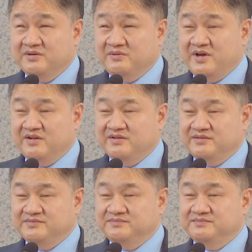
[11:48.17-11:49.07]
Well,
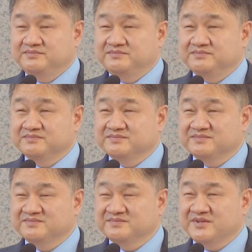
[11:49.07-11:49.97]

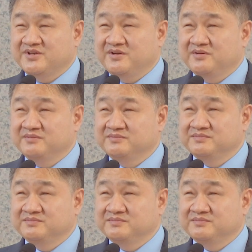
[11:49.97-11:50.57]
you know,